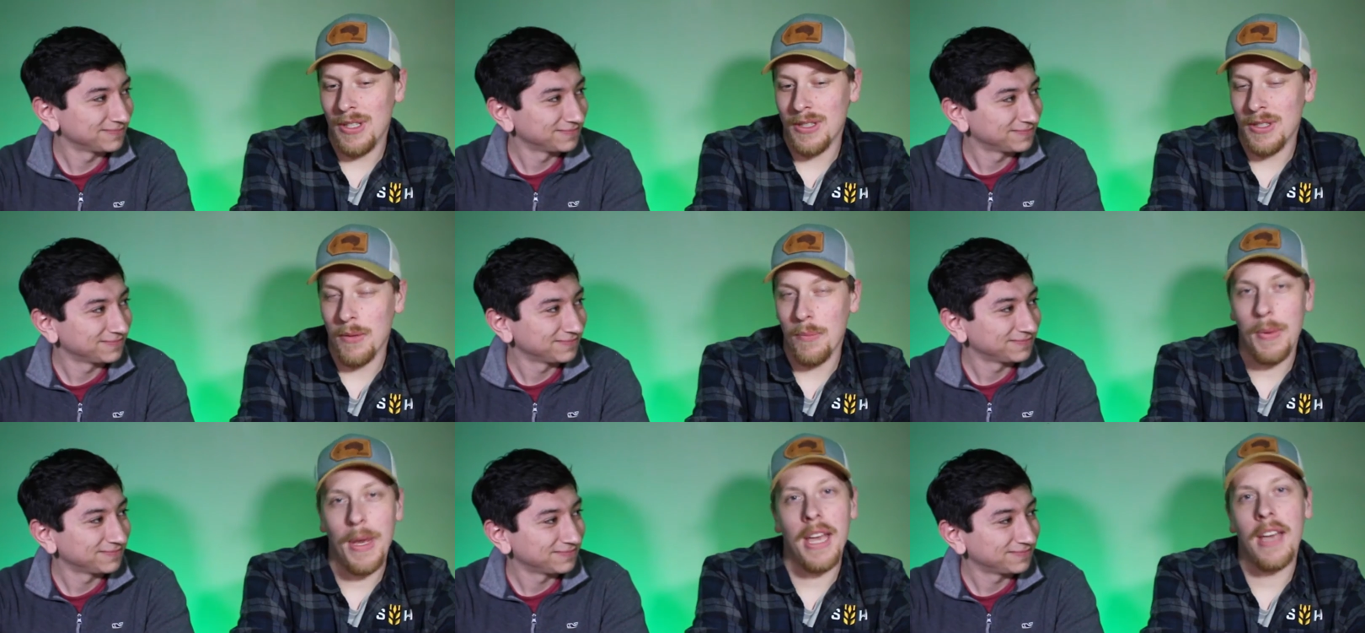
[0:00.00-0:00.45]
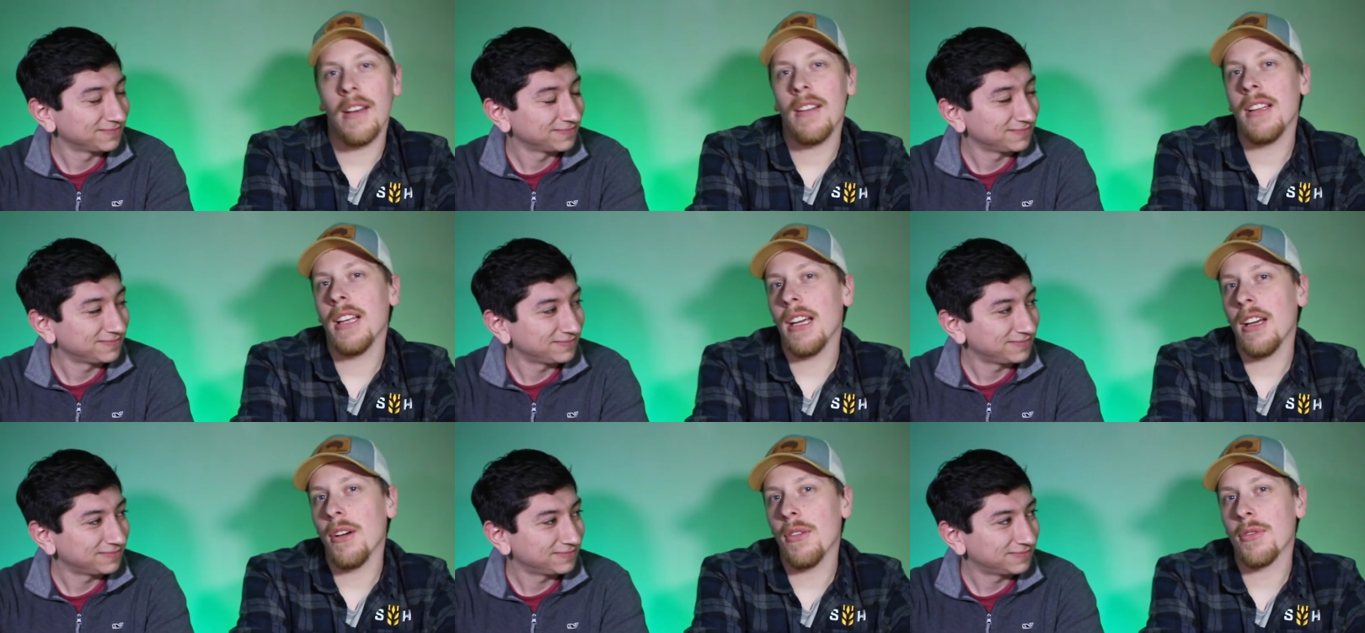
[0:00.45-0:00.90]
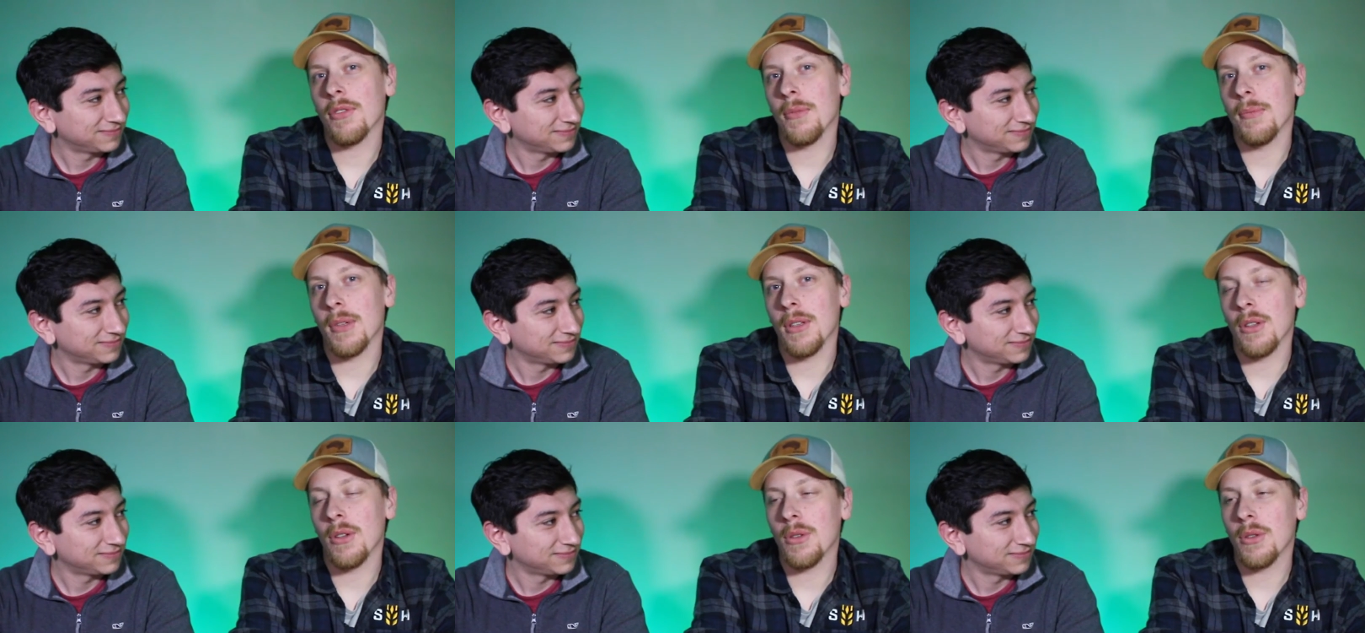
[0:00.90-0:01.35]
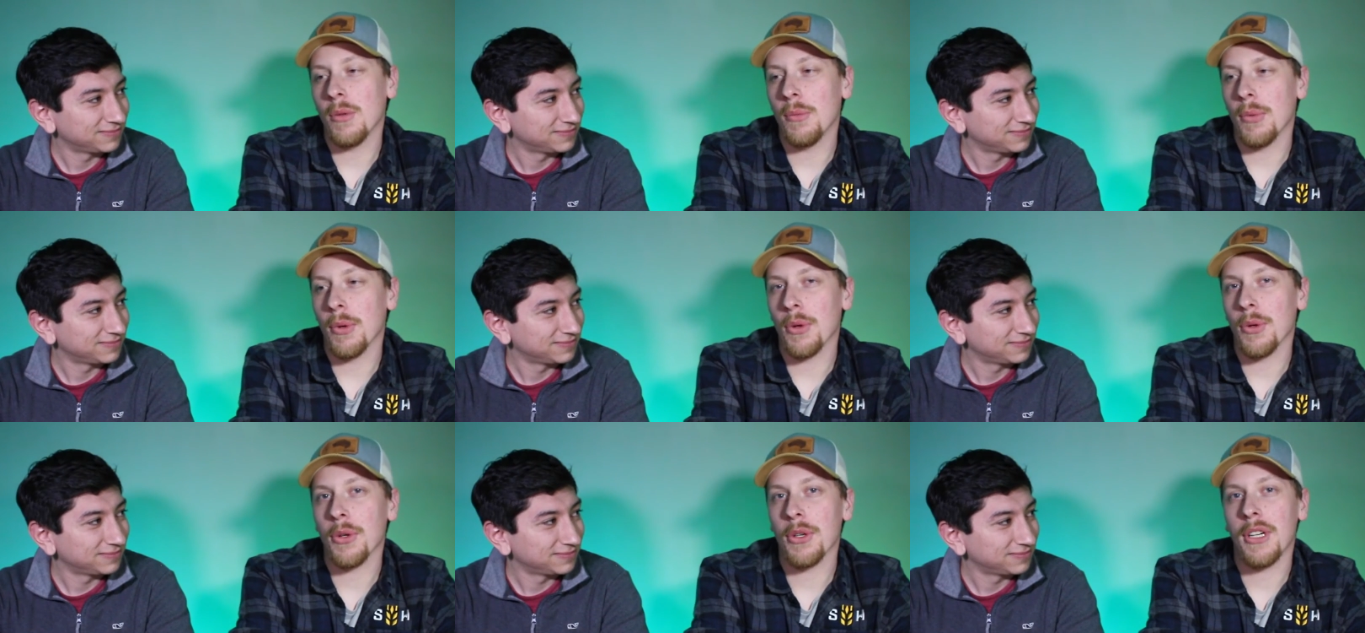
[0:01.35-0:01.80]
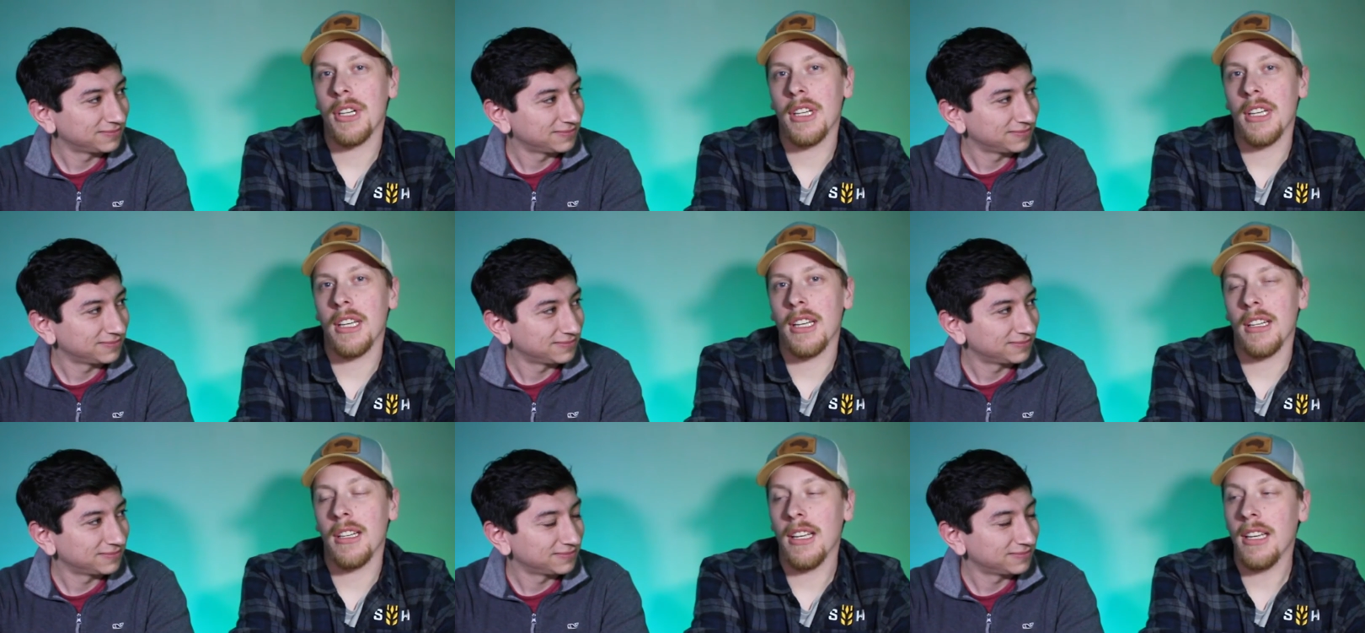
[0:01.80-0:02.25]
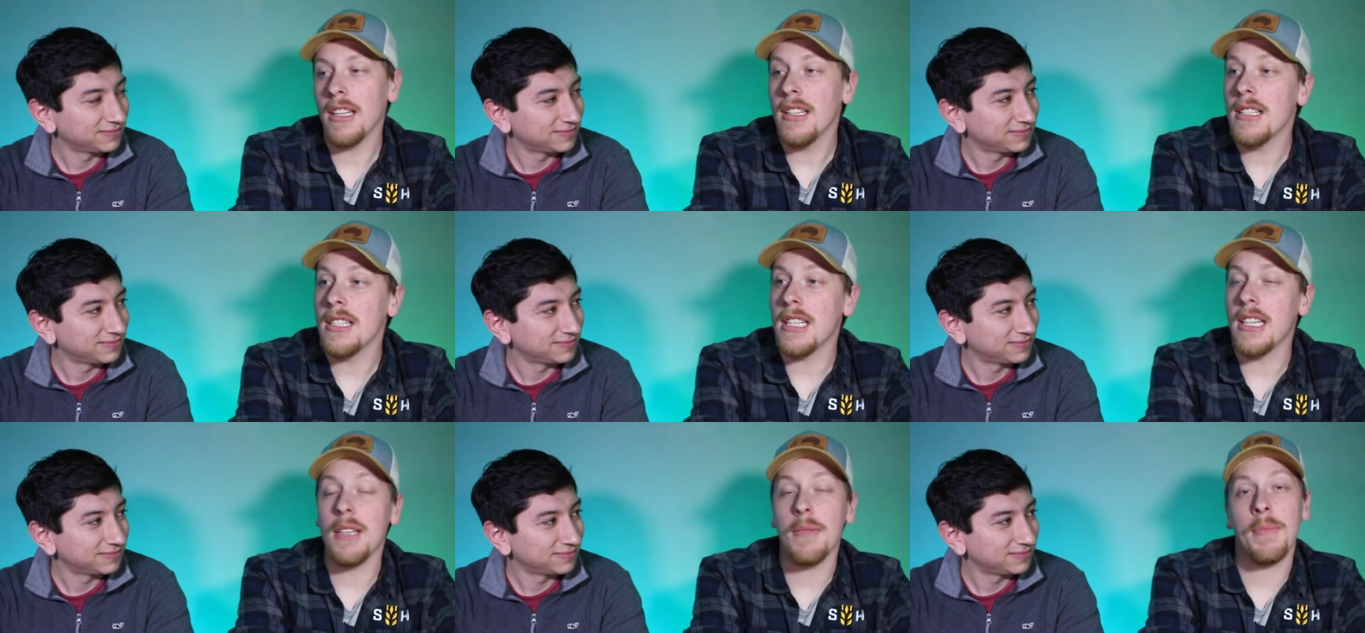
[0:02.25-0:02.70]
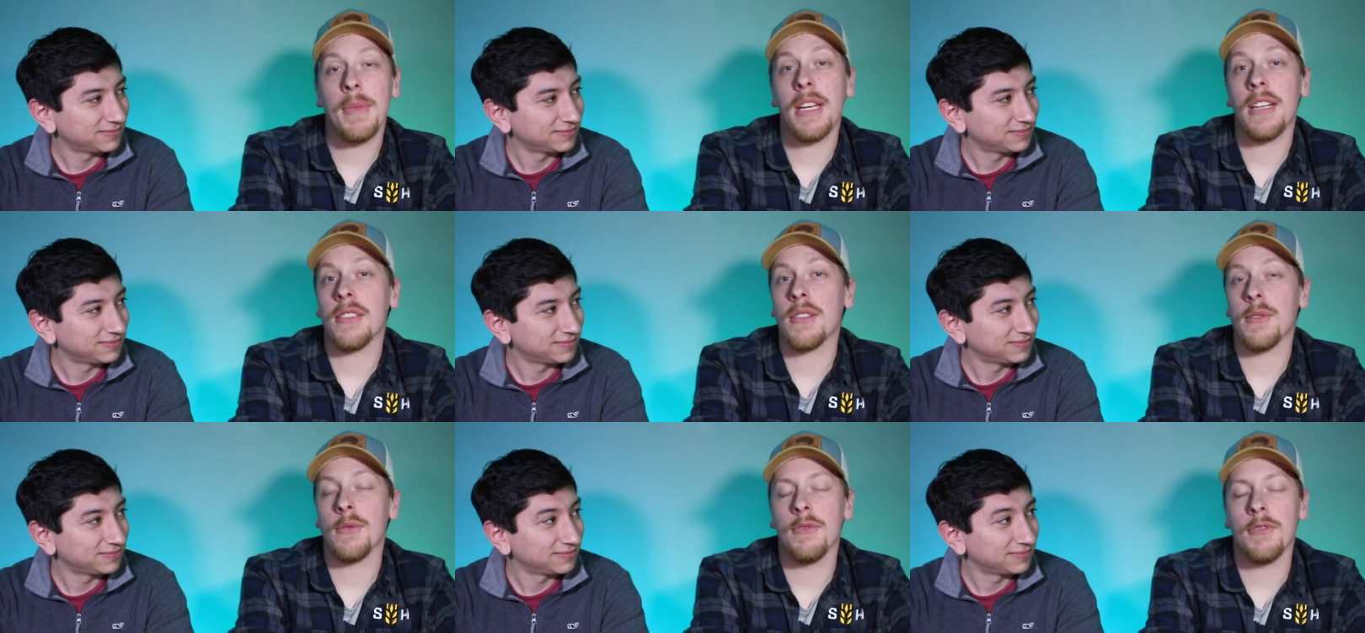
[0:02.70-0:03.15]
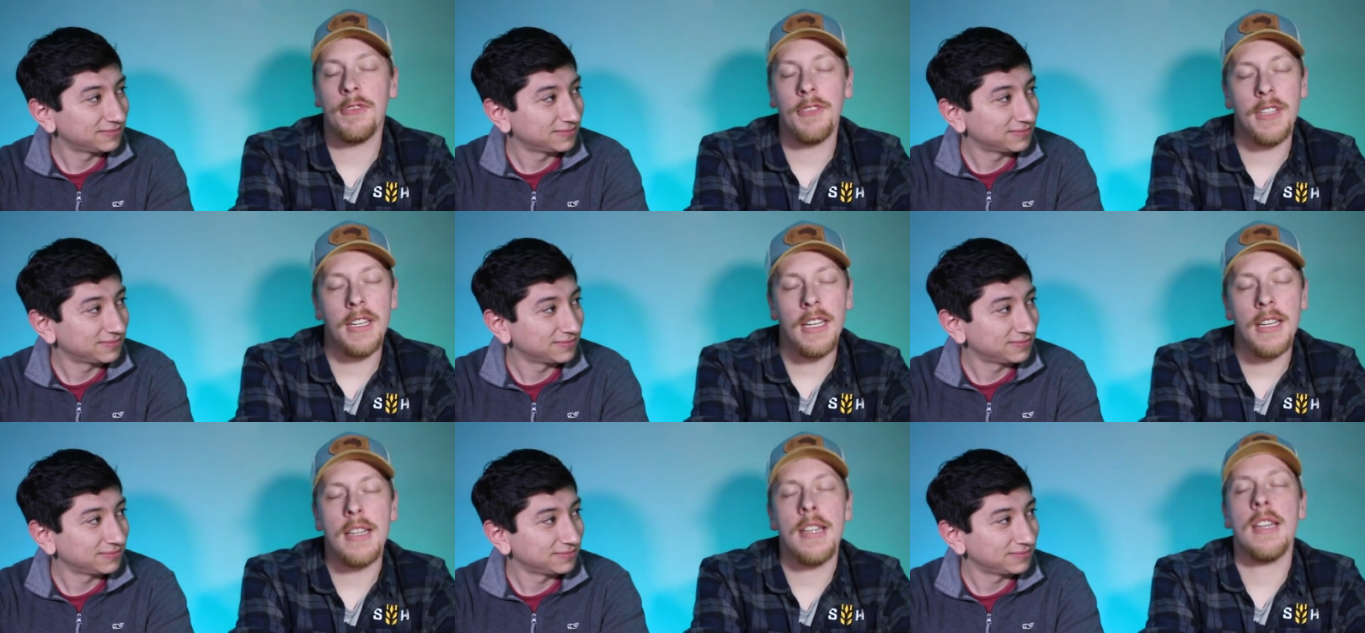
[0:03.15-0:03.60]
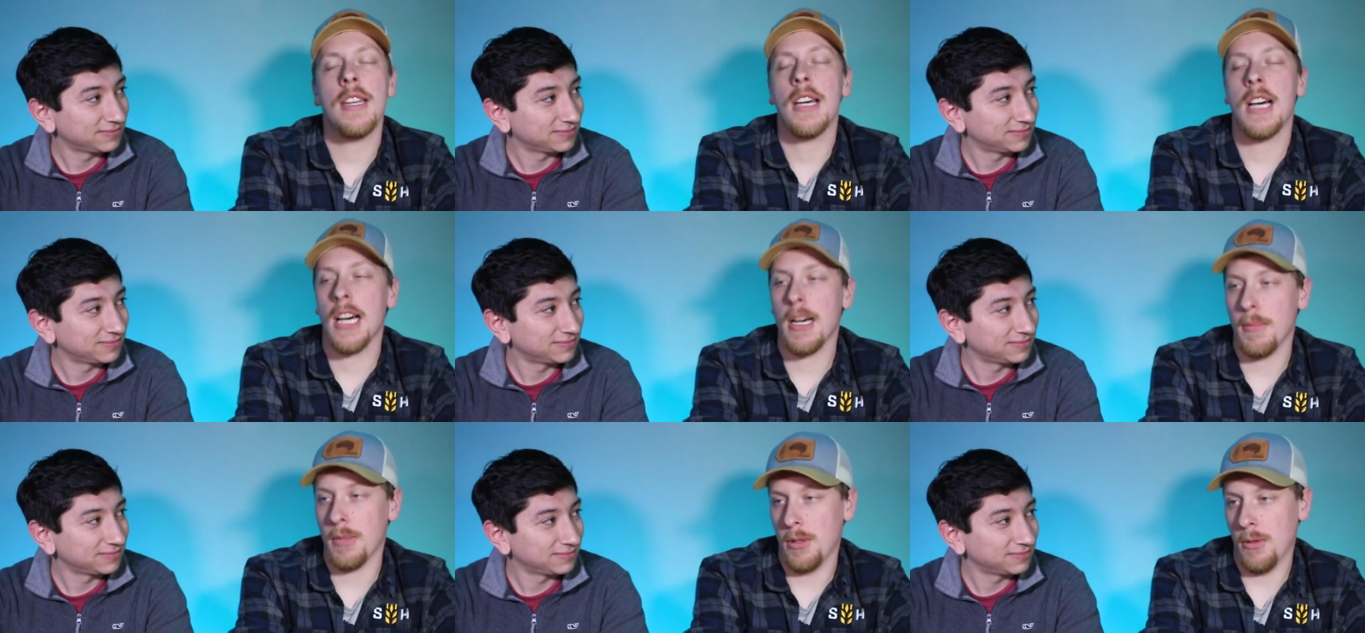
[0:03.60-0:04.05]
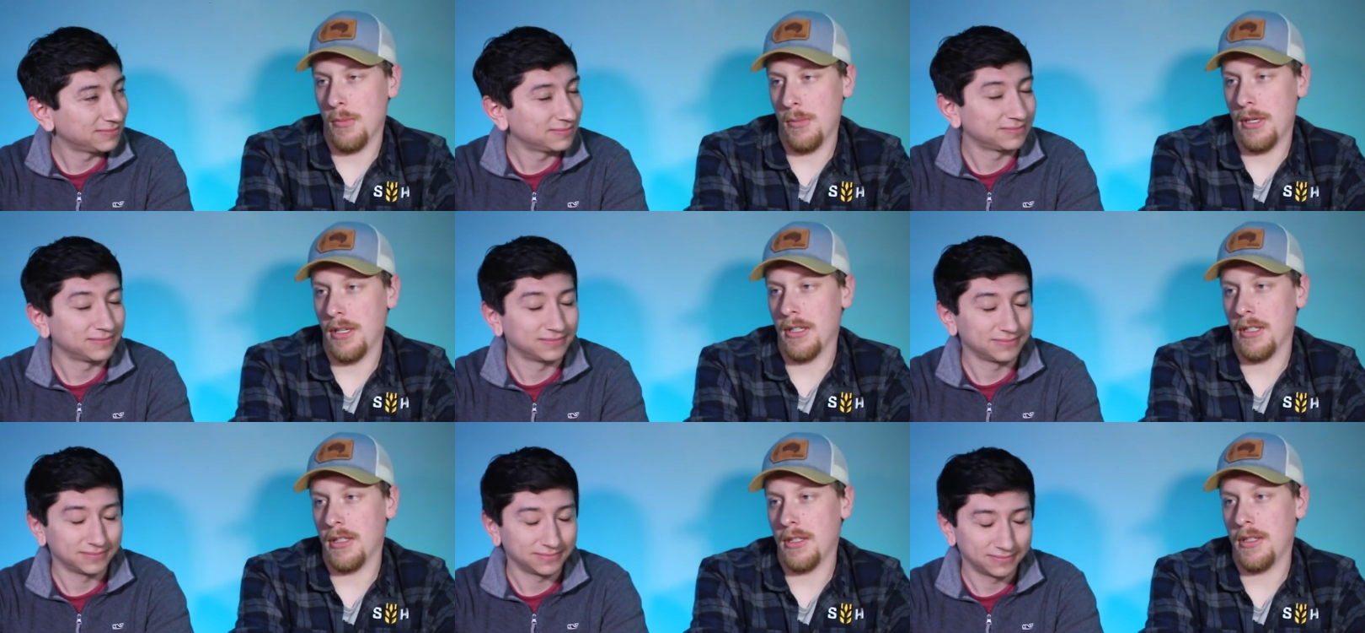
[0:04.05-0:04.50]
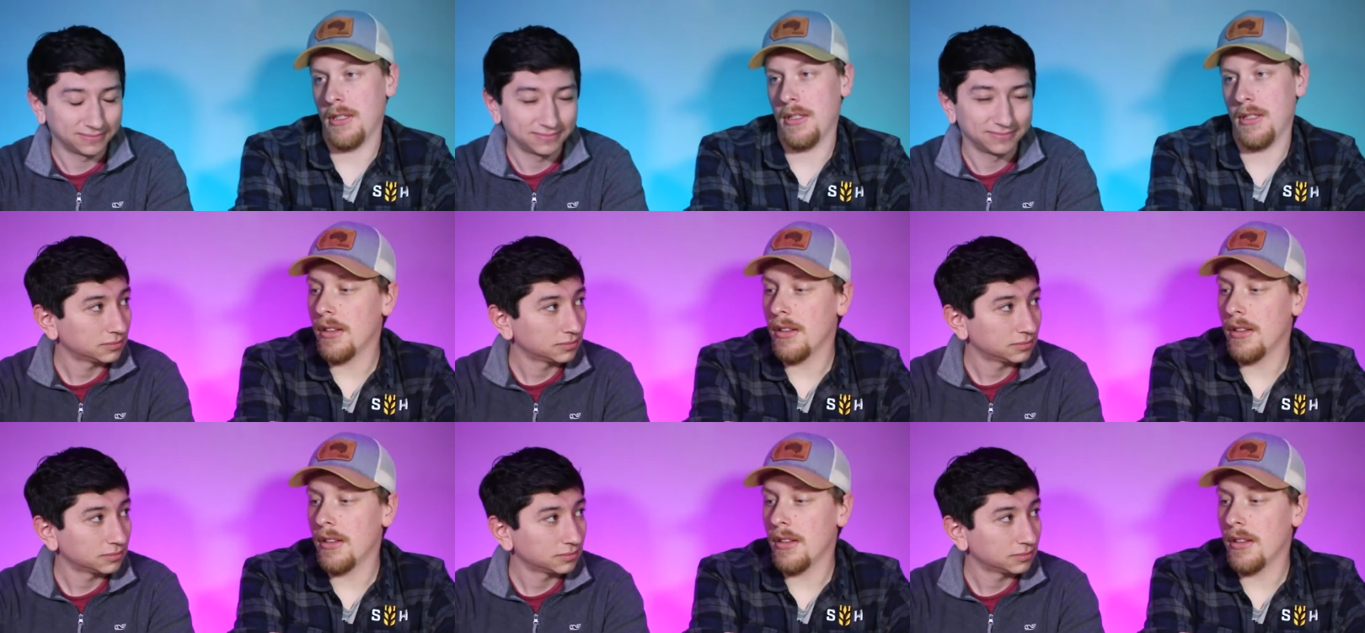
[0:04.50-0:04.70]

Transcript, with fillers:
Speaker 1: it's a pale ale from a local brewery, and Indeed makes some phenomenal beers.